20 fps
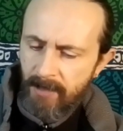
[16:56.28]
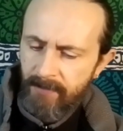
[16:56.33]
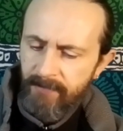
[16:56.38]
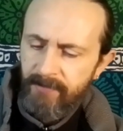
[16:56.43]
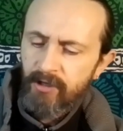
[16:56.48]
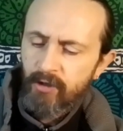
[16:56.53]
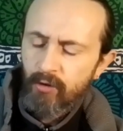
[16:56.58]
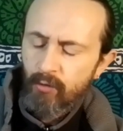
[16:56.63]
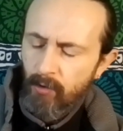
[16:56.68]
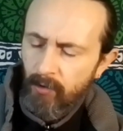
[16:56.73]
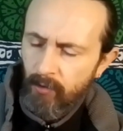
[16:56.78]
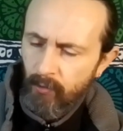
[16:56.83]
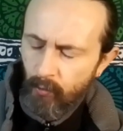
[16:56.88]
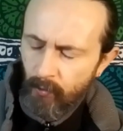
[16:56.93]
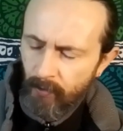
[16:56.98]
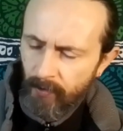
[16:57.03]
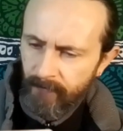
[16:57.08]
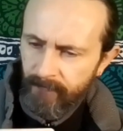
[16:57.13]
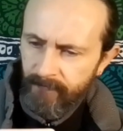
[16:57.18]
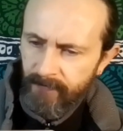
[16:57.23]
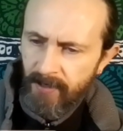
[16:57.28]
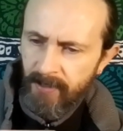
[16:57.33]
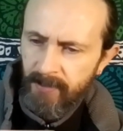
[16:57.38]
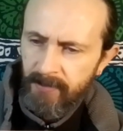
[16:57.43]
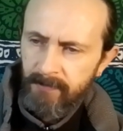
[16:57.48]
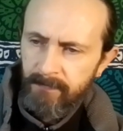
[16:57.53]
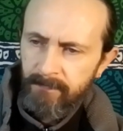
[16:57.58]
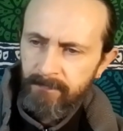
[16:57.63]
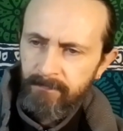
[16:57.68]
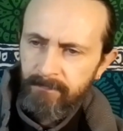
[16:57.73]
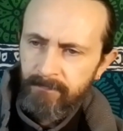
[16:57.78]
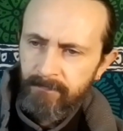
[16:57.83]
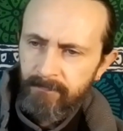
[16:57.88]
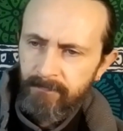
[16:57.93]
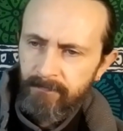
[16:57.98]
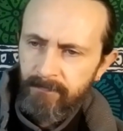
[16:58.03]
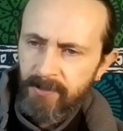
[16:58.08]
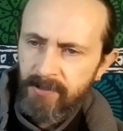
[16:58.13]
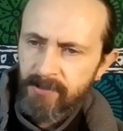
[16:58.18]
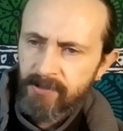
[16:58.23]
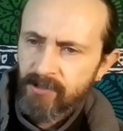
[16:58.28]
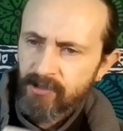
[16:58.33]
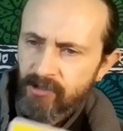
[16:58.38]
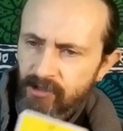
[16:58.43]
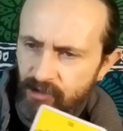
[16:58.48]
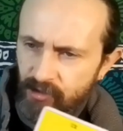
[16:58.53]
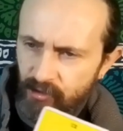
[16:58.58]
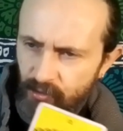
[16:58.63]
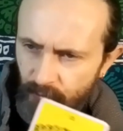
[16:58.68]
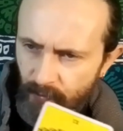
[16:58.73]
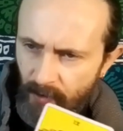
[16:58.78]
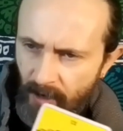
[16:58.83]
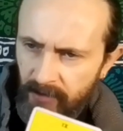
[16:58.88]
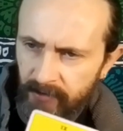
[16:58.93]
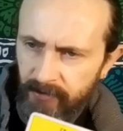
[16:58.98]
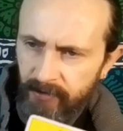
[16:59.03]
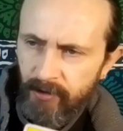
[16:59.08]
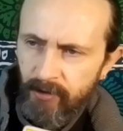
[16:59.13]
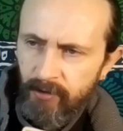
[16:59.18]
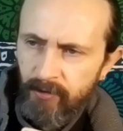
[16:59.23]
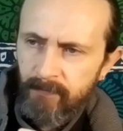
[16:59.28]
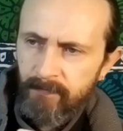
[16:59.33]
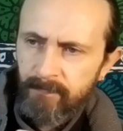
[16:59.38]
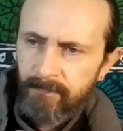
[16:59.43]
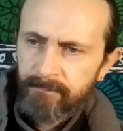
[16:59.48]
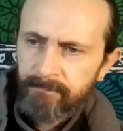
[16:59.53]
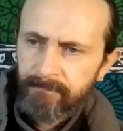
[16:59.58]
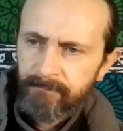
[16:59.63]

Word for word: I think you are aware of that because it's surrounding you.